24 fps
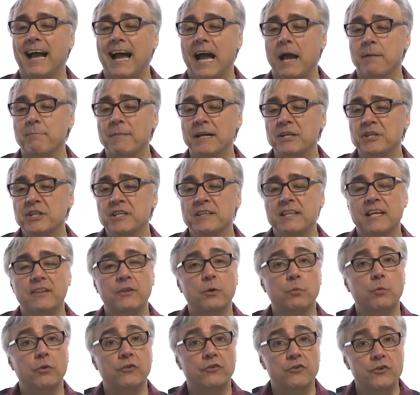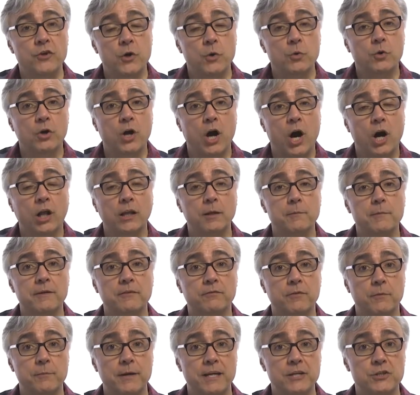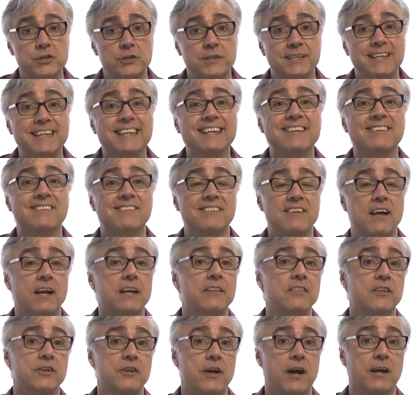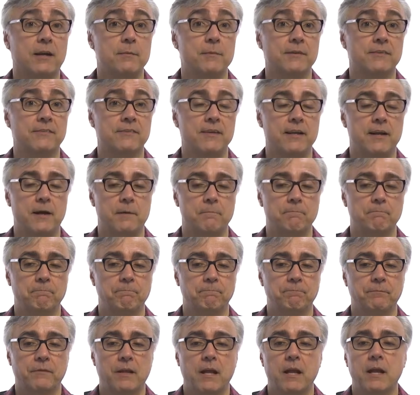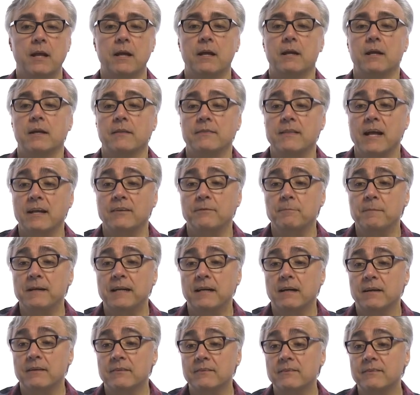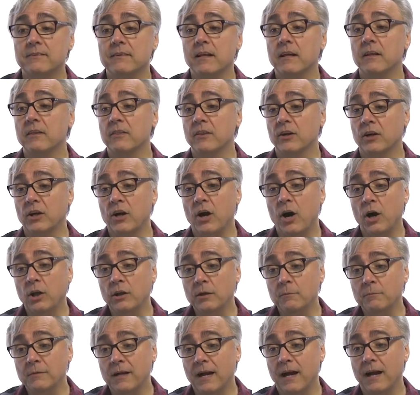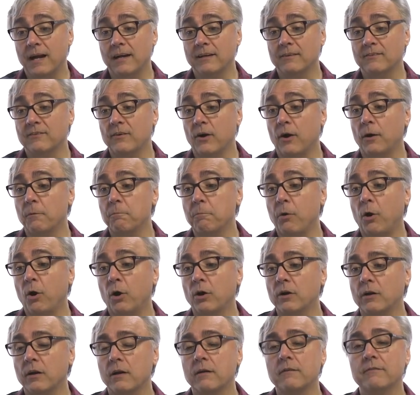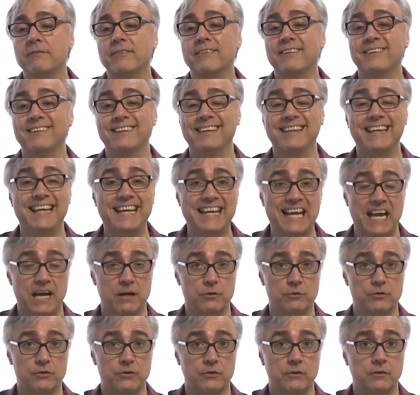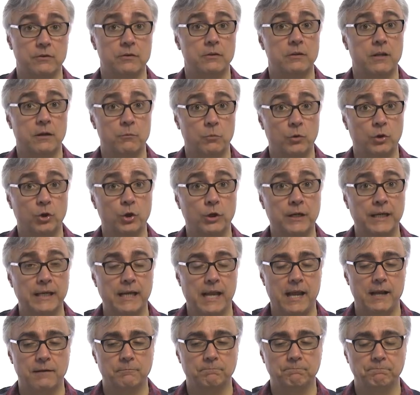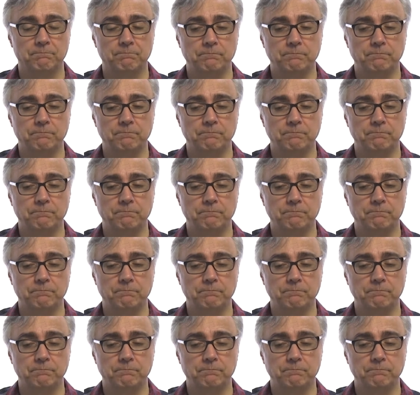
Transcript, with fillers: I mentioned that there was no column information inside the document setup. That's because the column guides are part of the layout that we're looking at.